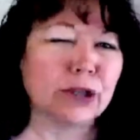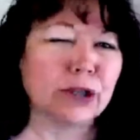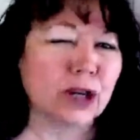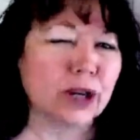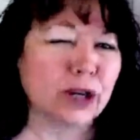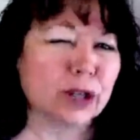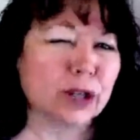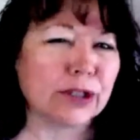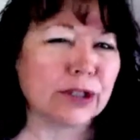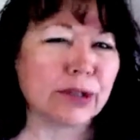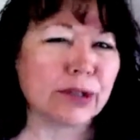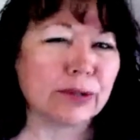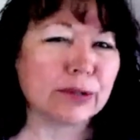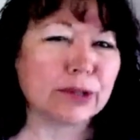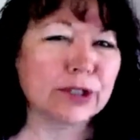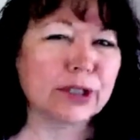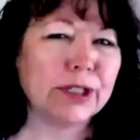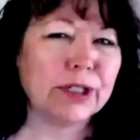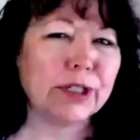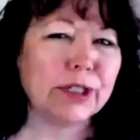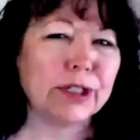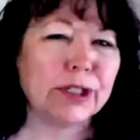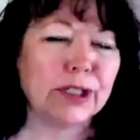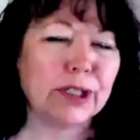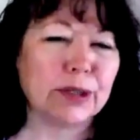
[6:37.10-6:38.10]

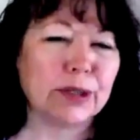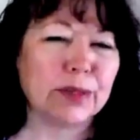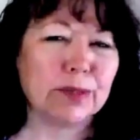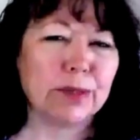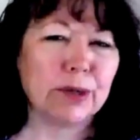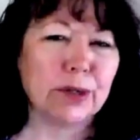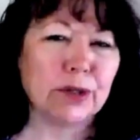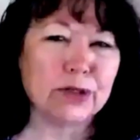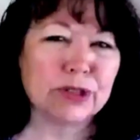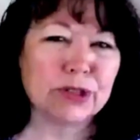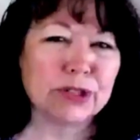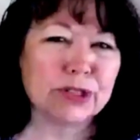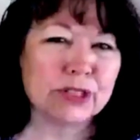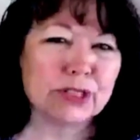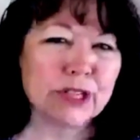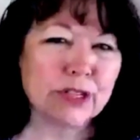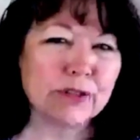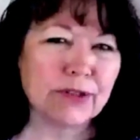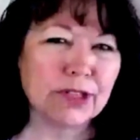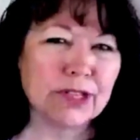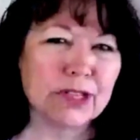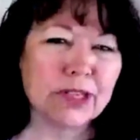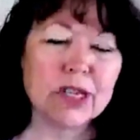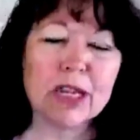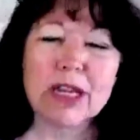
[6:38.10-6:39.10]
concrete in the emotions
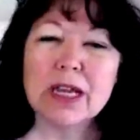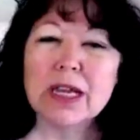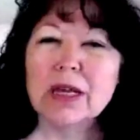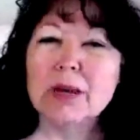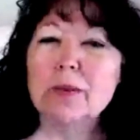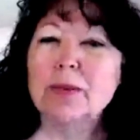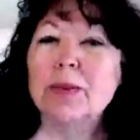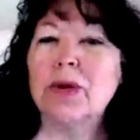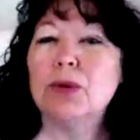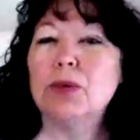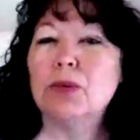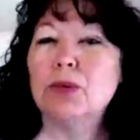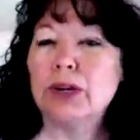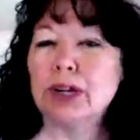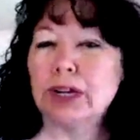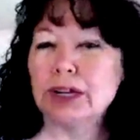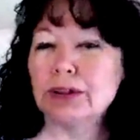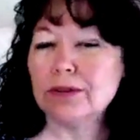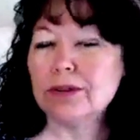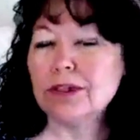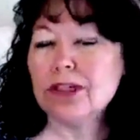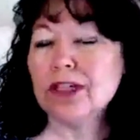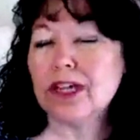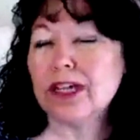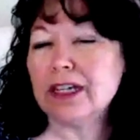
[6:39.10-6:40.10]
of it, but
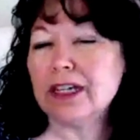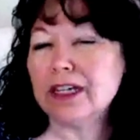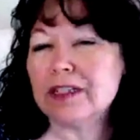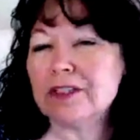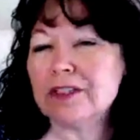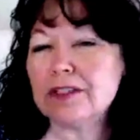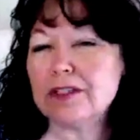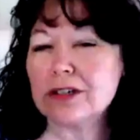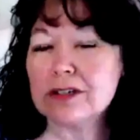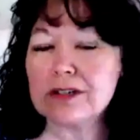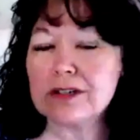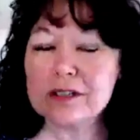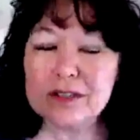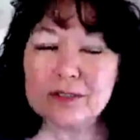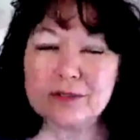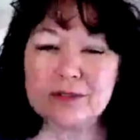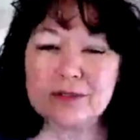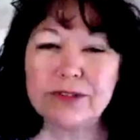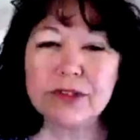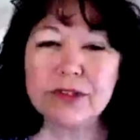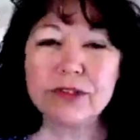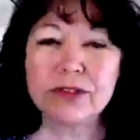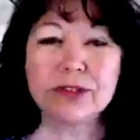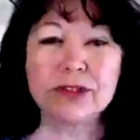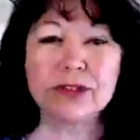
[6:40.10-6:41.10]
whatever kind of starts to
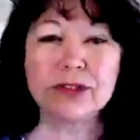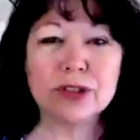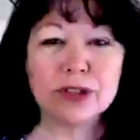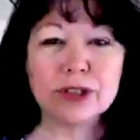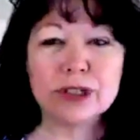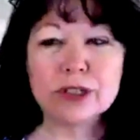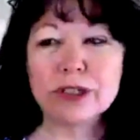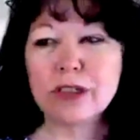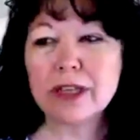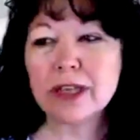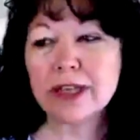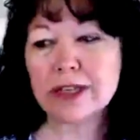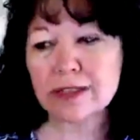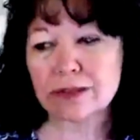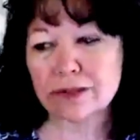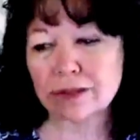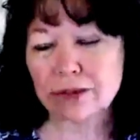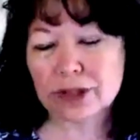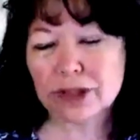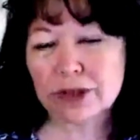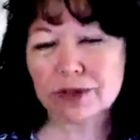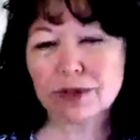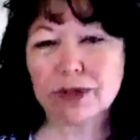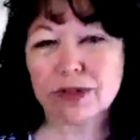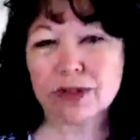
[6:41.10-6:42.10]
feel good, that's
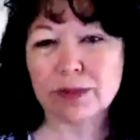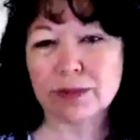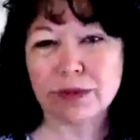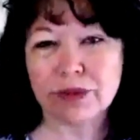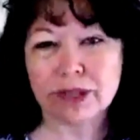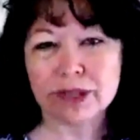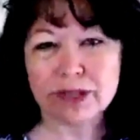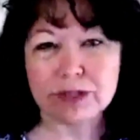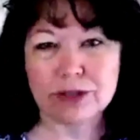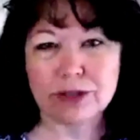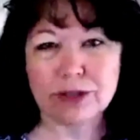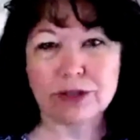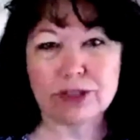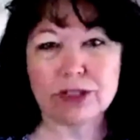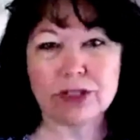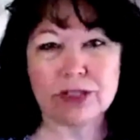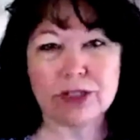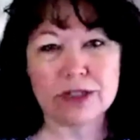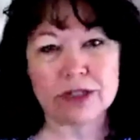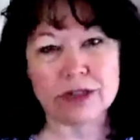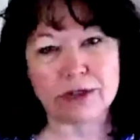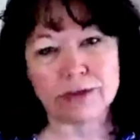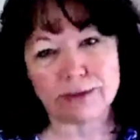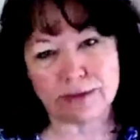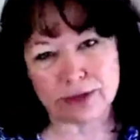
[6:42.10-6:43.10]
where you want to place your
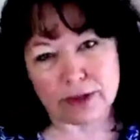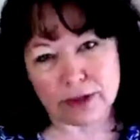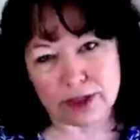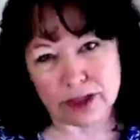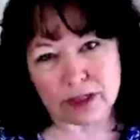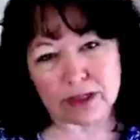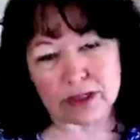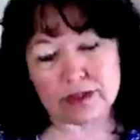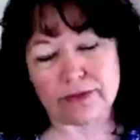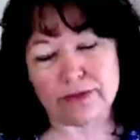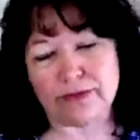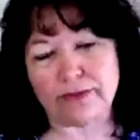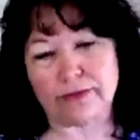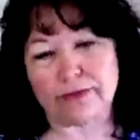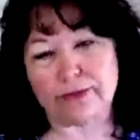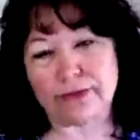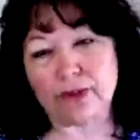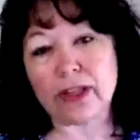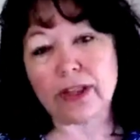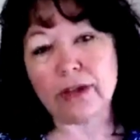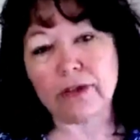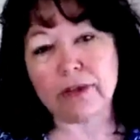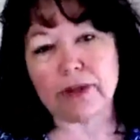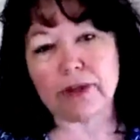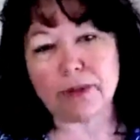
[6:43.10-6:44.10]
attention for the next
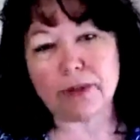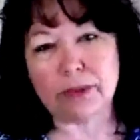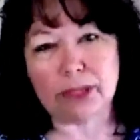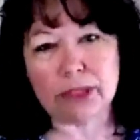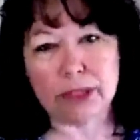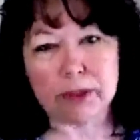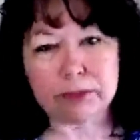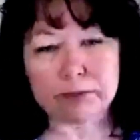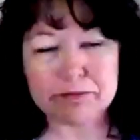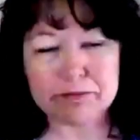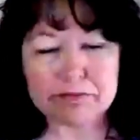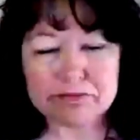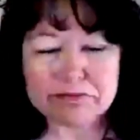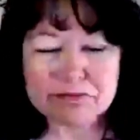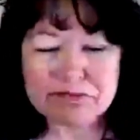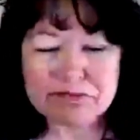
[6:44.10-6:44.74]
following week.